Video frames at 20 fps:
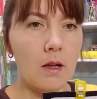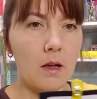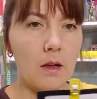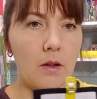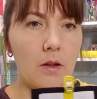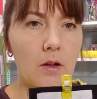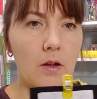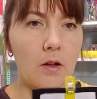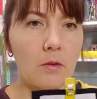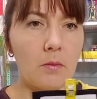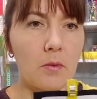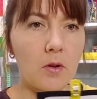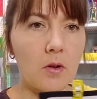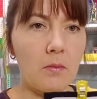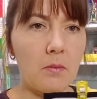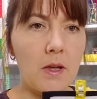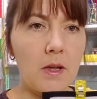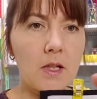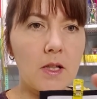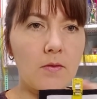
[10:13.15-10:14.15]
You're going to put
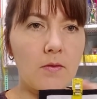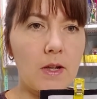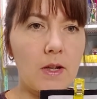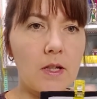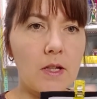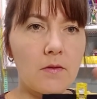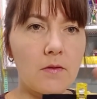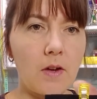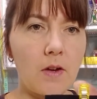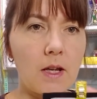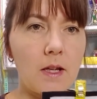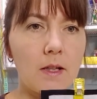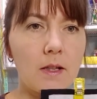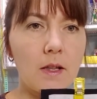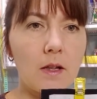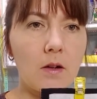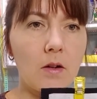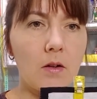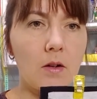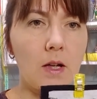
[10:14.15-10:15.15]
a piece of
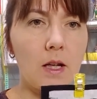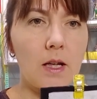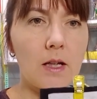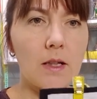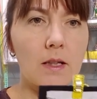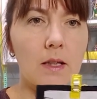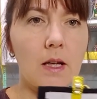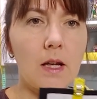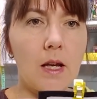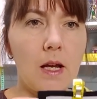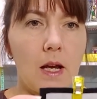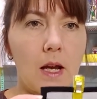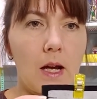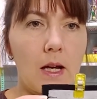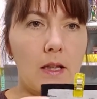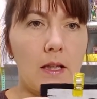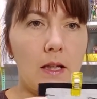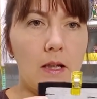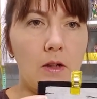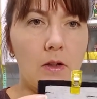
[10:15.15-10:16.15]
interfacing on it,
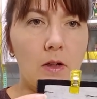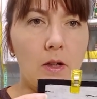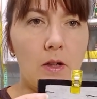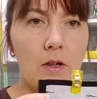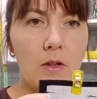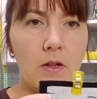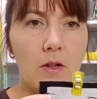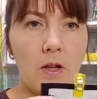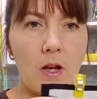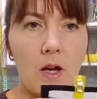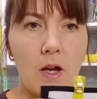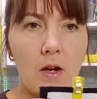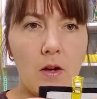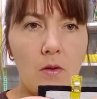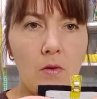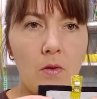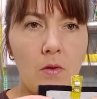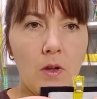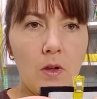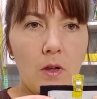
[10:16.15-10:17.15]
and then you're going to
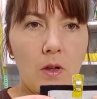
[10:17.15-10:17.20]
sew